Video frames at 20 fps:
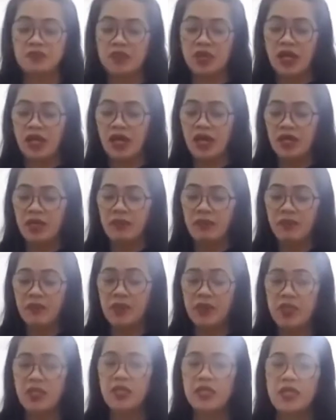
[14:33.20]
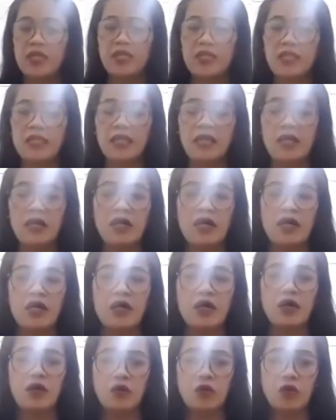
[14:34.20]
I pray
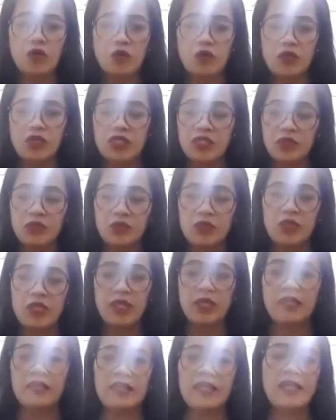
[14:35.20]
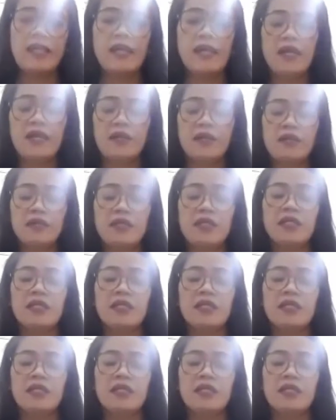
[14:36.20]
that always good health ka lang,